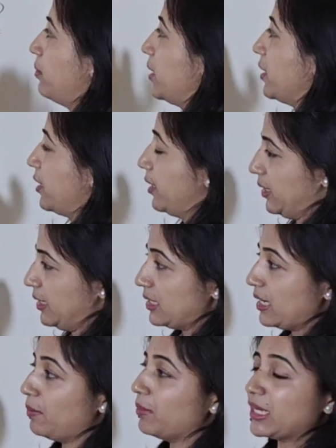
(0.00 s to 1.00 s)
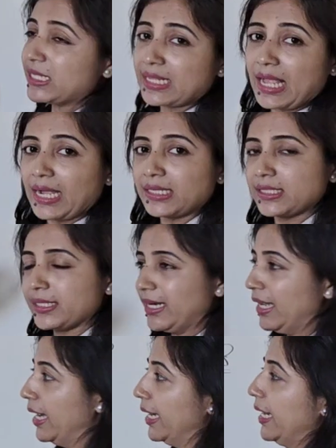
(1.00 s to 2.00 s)
But this number is large,
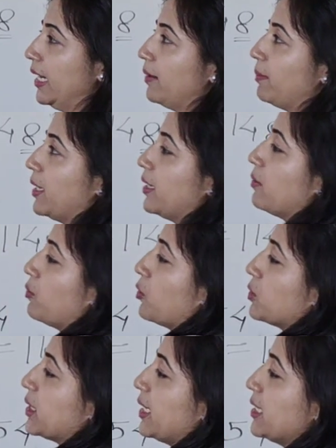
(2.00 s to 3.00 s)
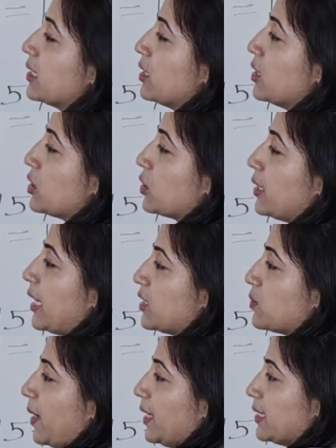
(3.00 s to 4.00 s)
then again repeat the process. So
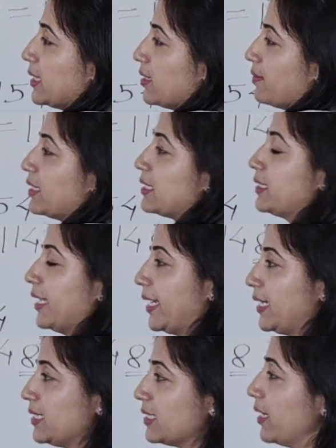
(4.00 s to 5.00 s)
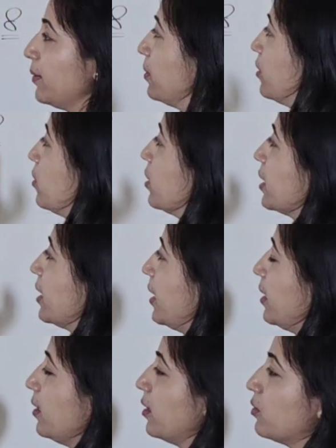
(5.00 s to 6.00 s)
that's why this is our second step.
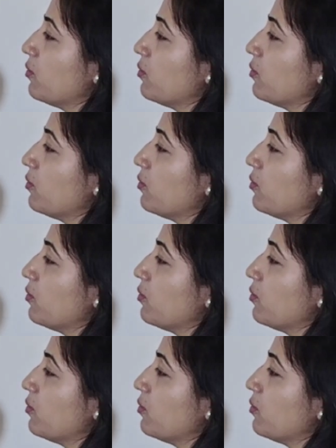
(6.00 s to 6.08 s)
Here